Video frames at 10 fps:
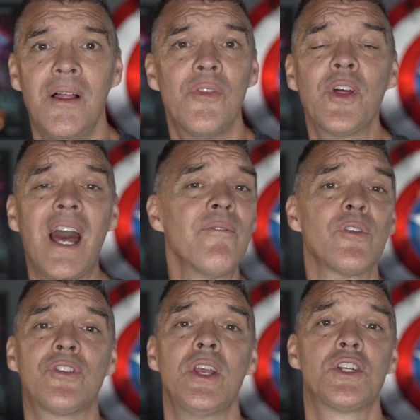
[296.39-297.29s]
The
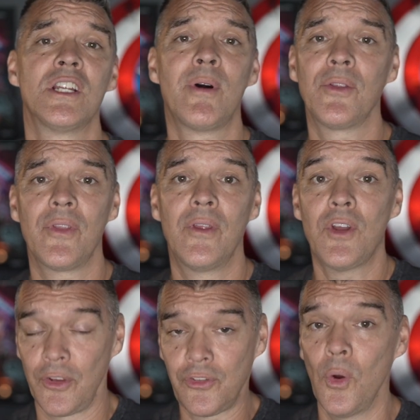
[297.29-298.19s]
conversation about
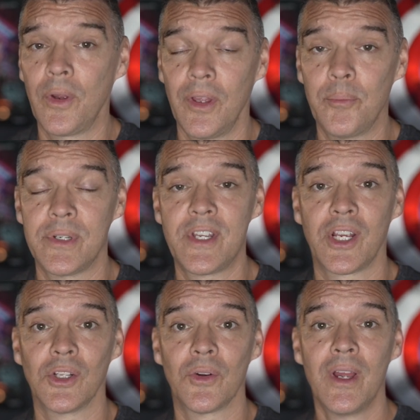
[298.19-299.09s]
Ahsoka in
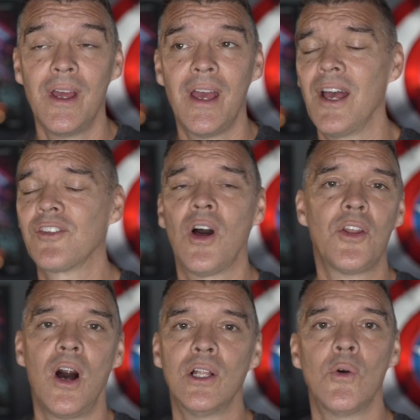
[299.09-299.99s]
particular, has gone
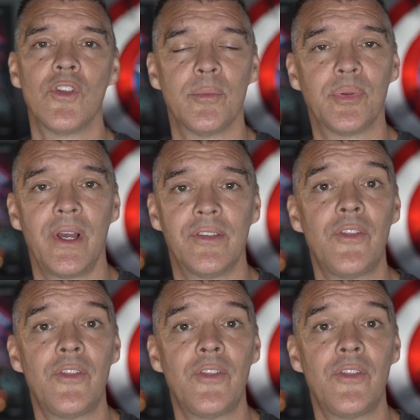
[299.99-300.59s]
all over the place.